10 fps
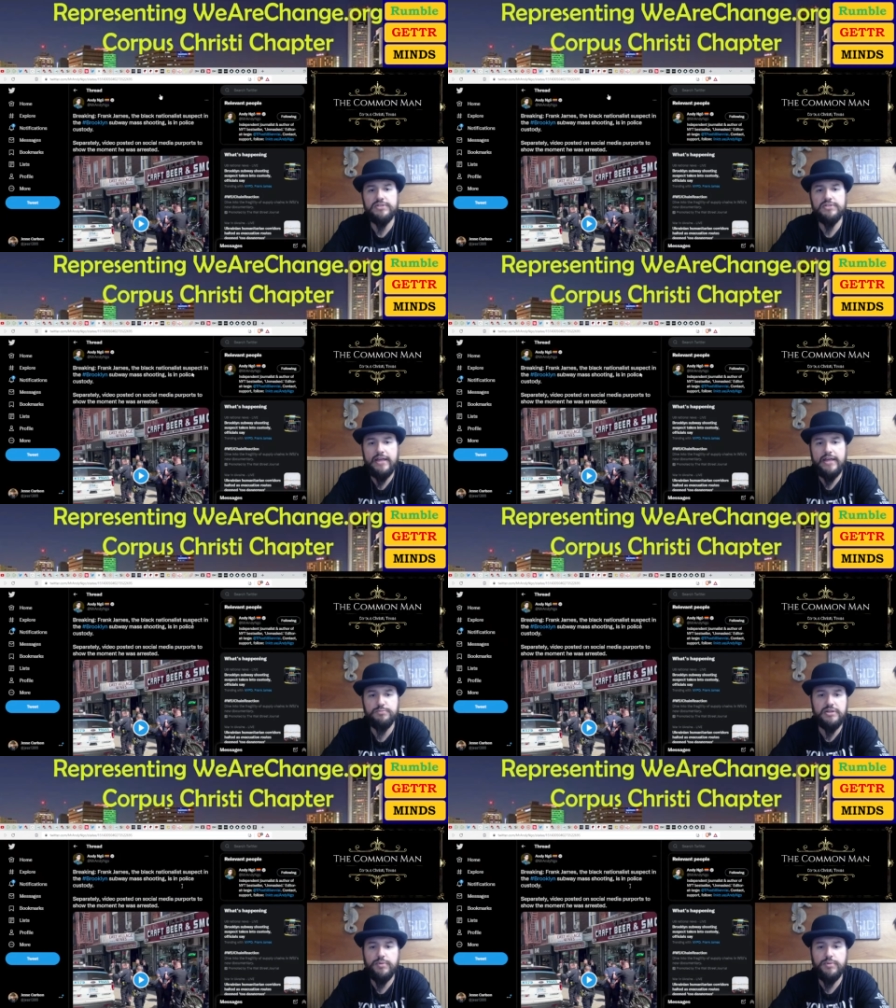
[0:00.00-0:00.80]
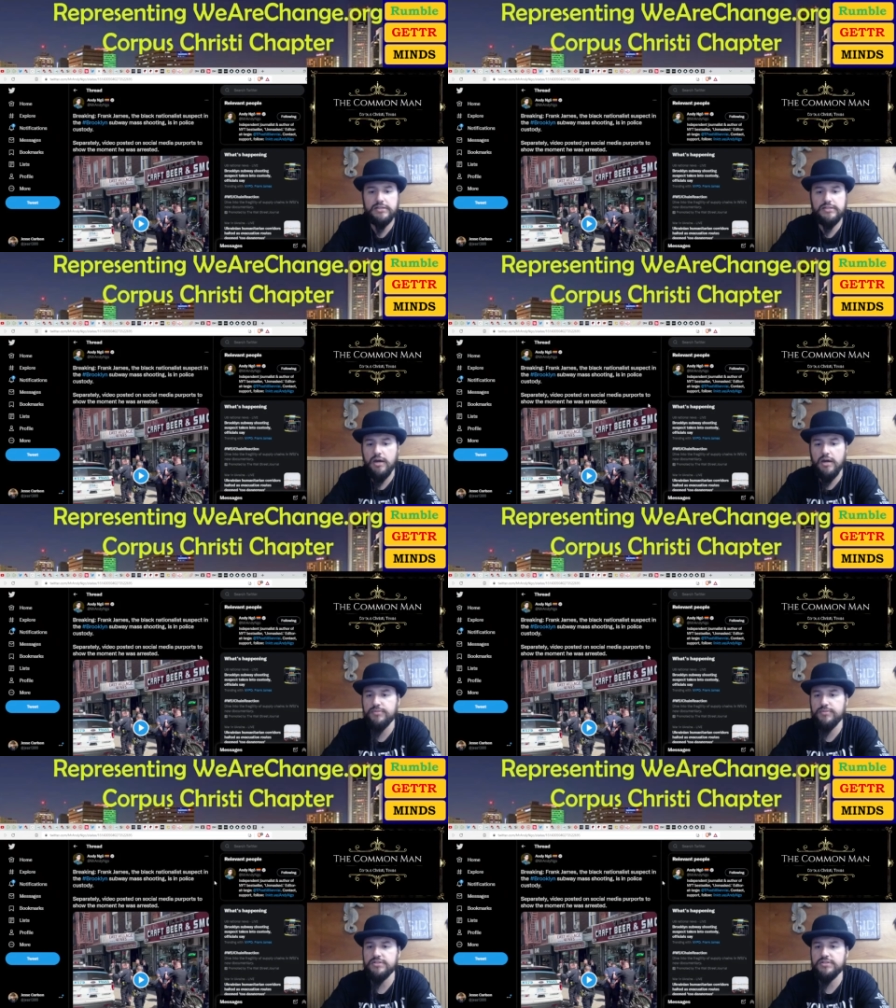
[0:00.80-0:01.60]
has been picked up.
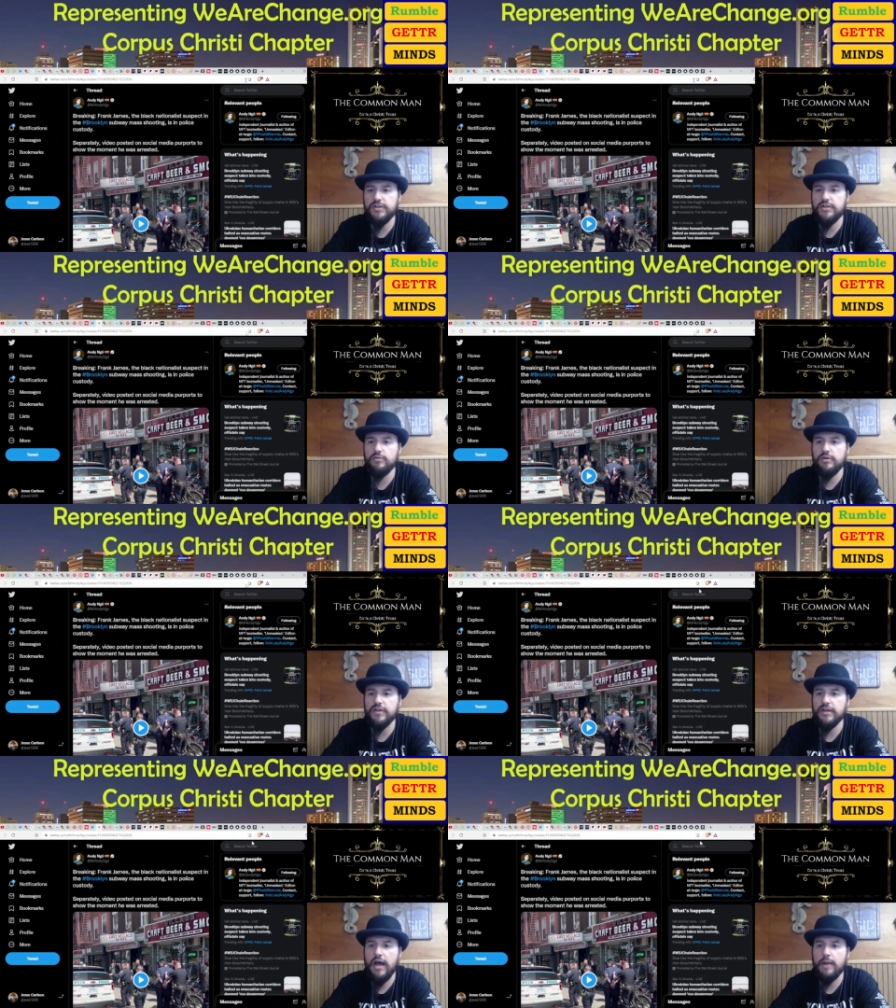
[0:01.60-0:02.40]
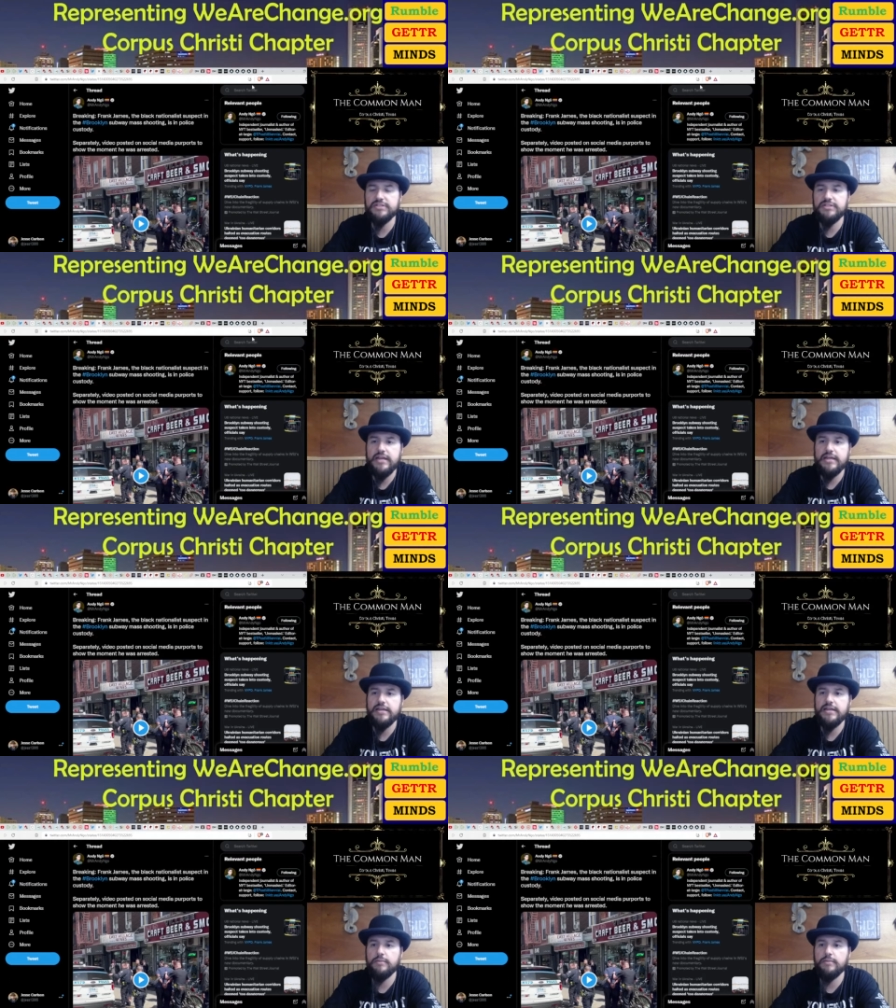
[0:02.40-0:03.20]
This is video of the cops
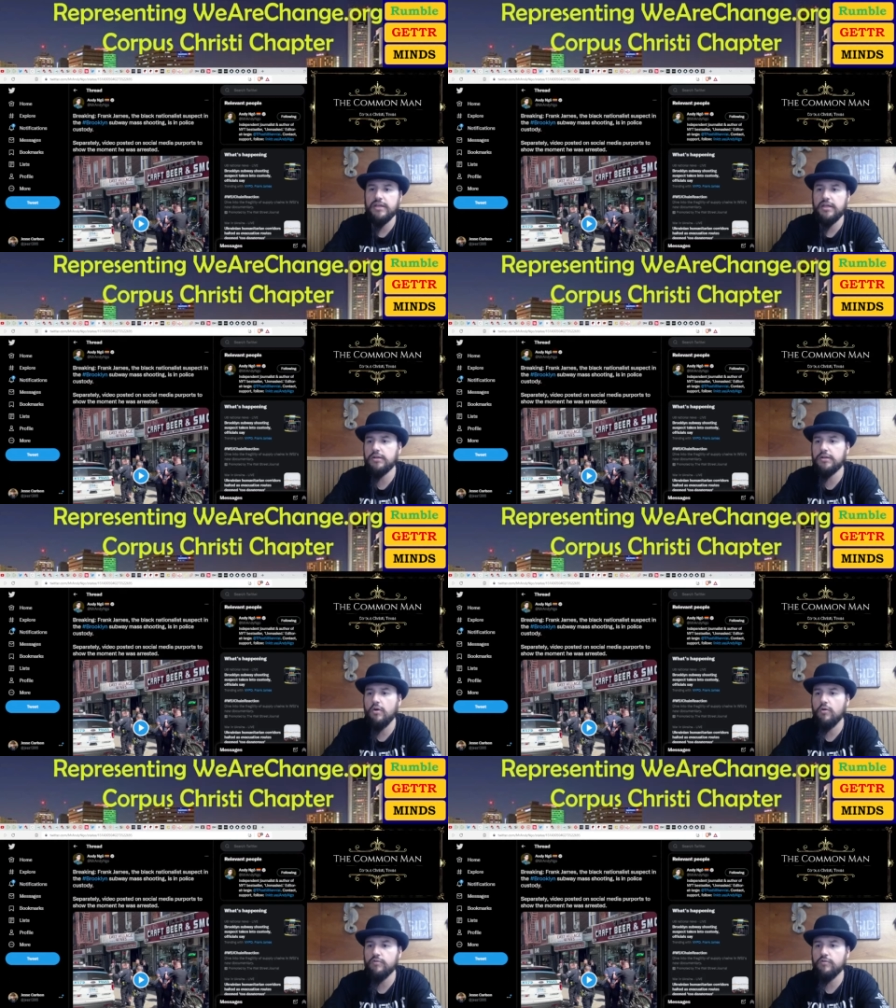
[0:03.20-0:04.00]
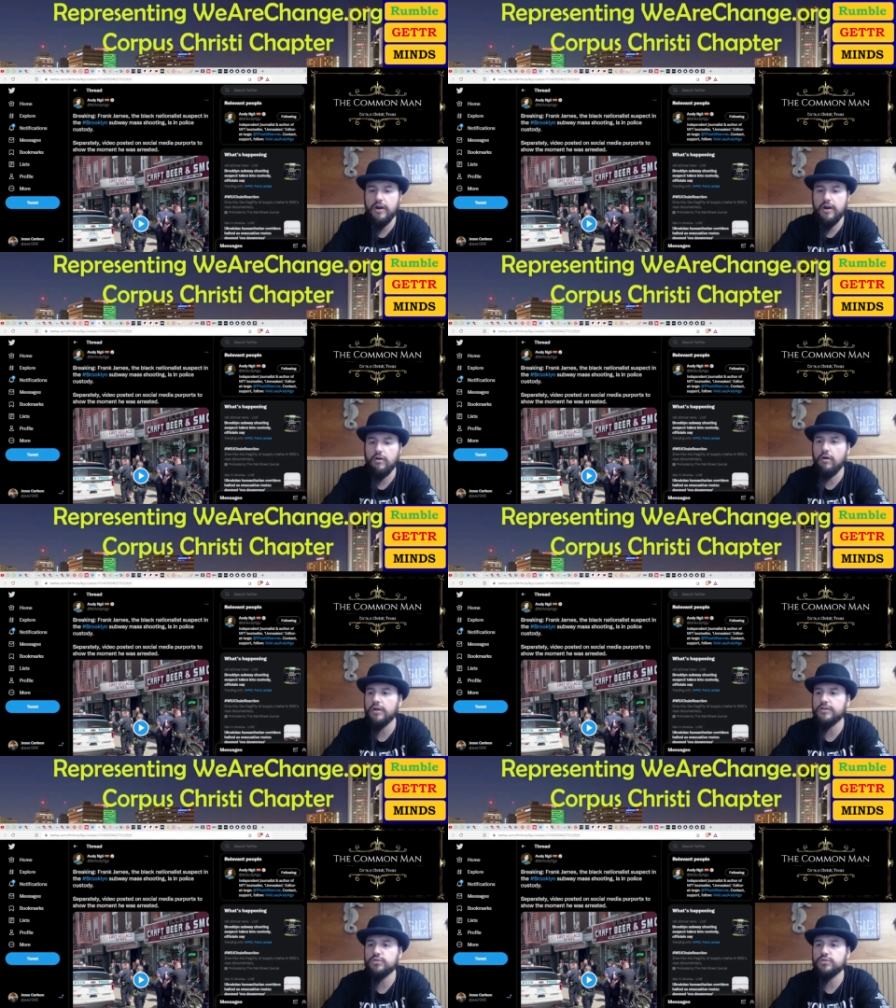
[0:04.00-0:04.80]
taking him in over there
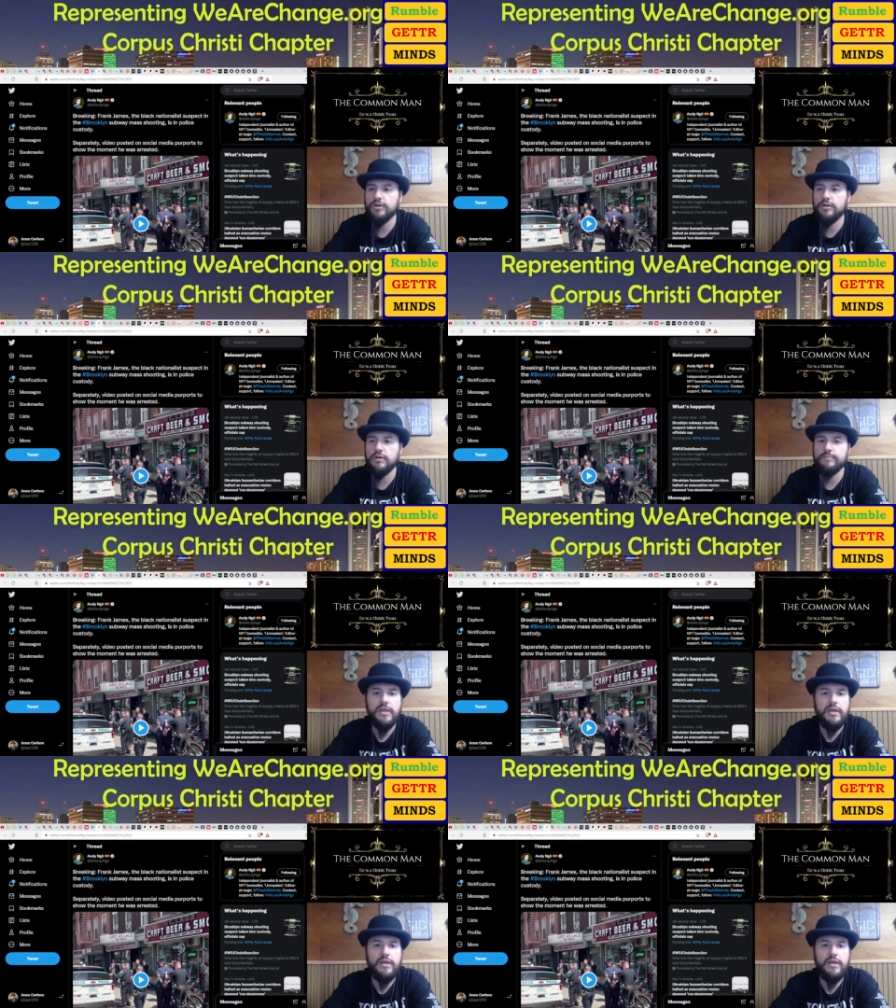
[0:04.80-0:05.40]
on Twitter.